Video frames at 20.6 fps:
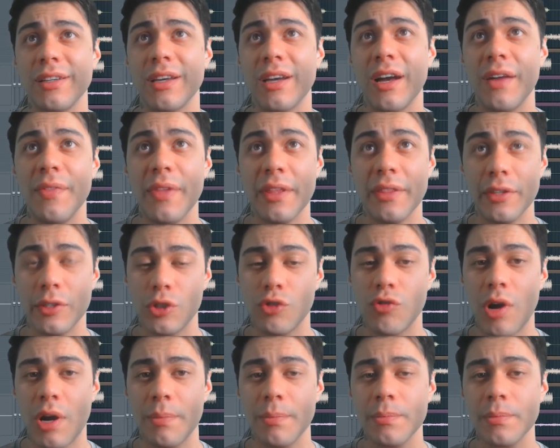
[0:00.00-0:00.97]
and then the
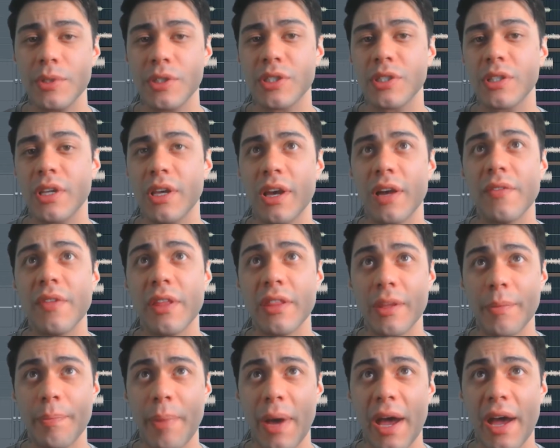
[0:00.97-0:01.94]
drums, and then
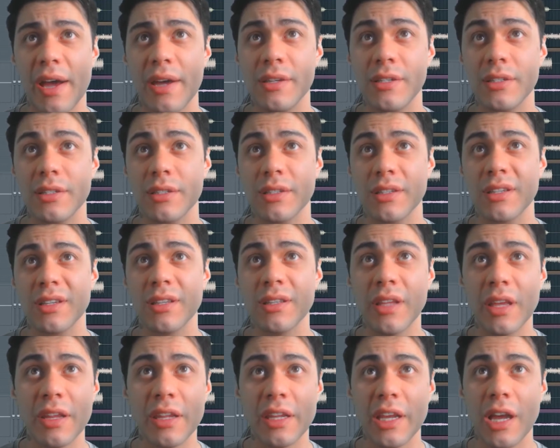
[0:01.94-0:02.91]
the pad, and
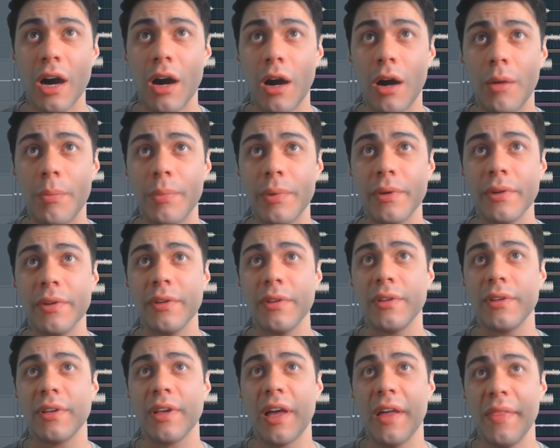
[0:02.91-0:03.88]
then the ARP,
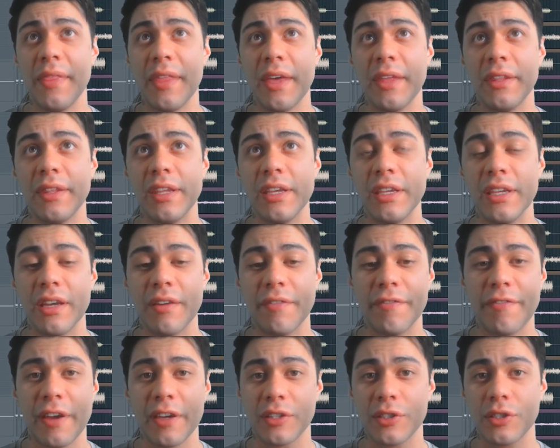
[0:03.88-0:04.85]
and then the
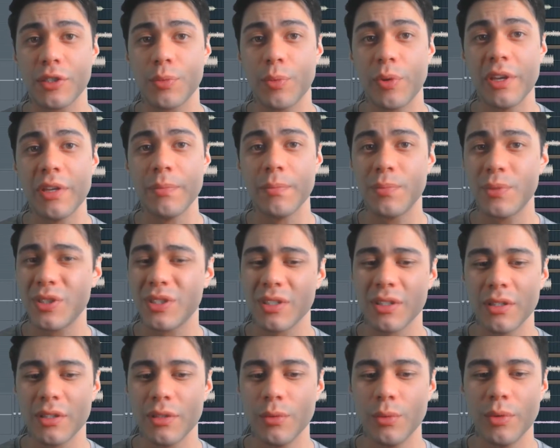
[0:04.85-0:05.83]
effects sweeps
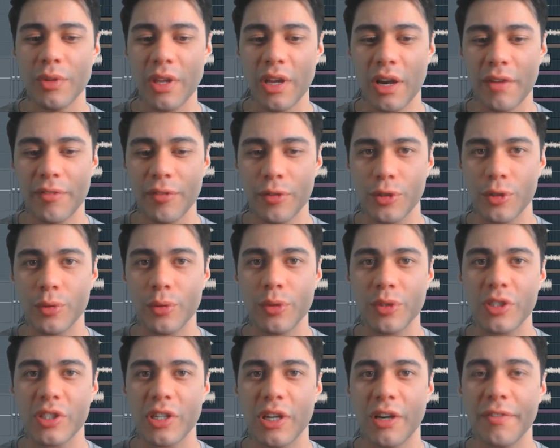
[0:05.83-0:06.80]
and all the other sort
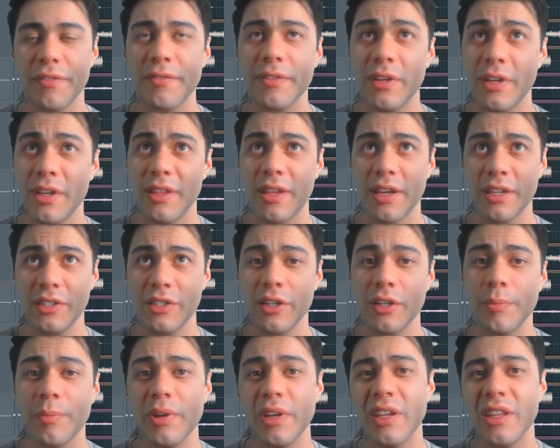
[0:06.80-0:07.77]
of stuff. That's
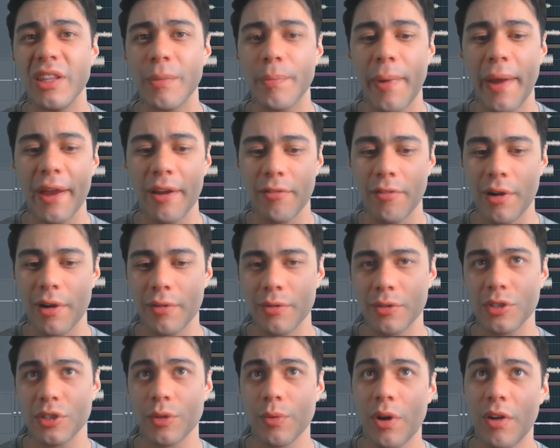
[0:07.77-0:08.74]
going to be in the
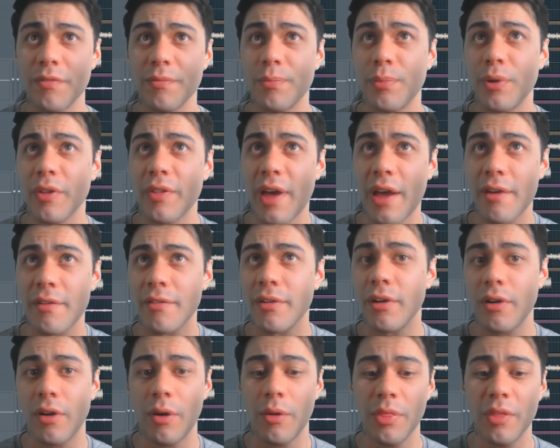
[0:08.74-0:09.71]
background, so I've put that
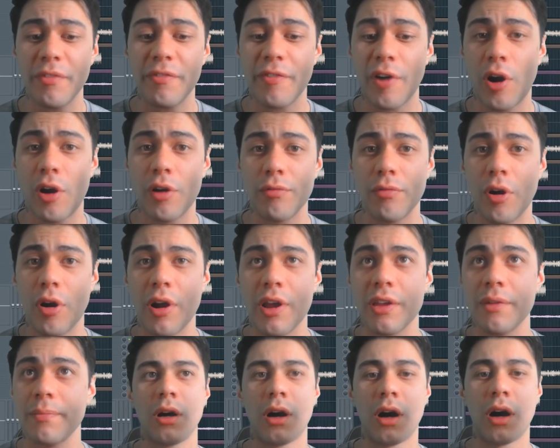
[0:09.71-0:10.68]
on the far right.
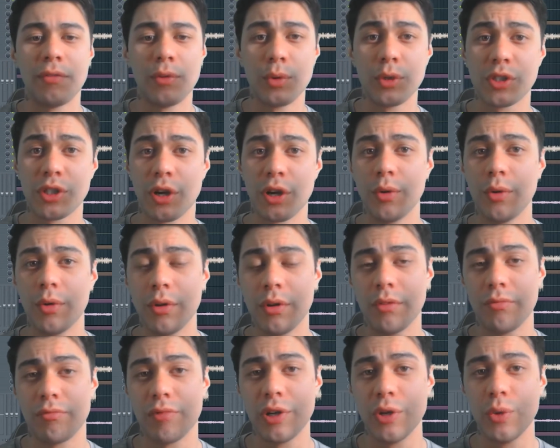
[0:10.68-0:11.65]
I've also
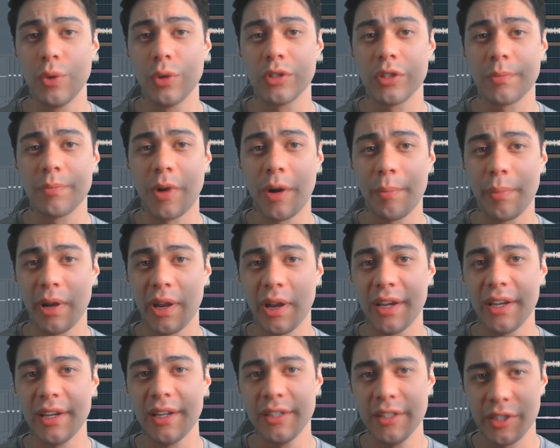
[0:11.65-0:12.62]
reordered my
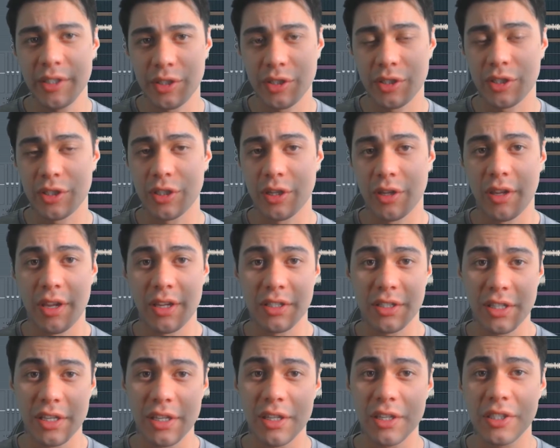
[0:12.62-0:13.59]
playlist, so
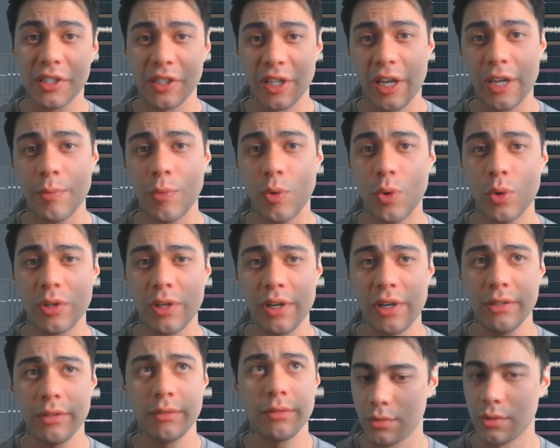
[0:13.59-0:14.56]
that's in the same
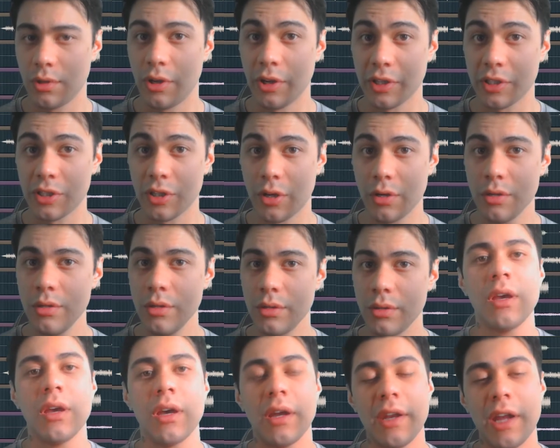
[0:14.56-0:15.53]
order, like so.
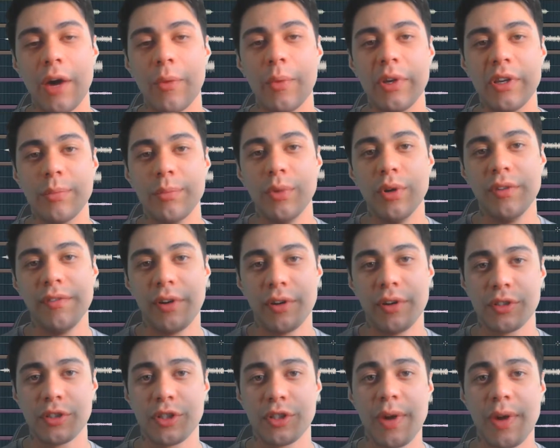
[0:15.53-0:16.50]
And now we can move
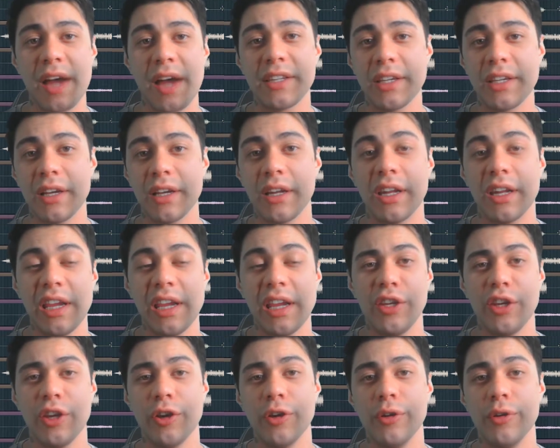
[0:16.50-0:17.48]
on to adding an
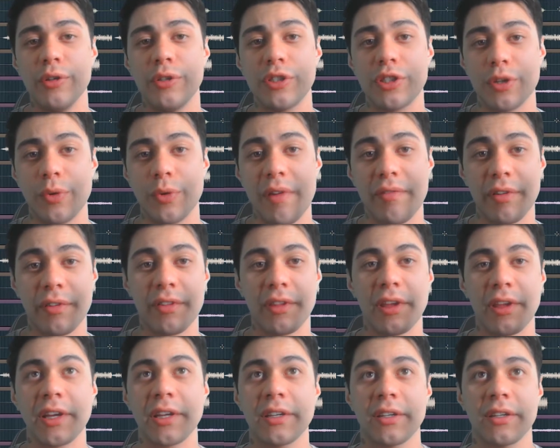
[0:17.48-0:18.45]
EQ to
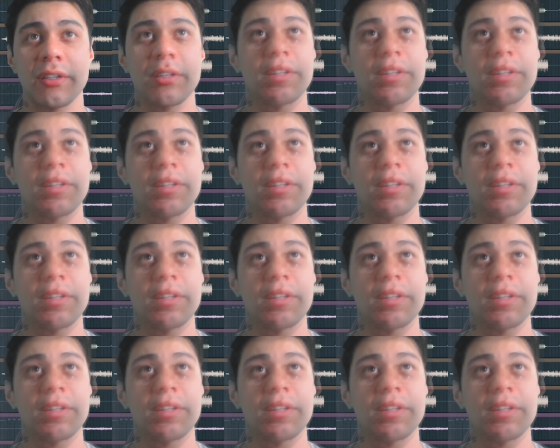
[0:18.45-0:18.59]
everything.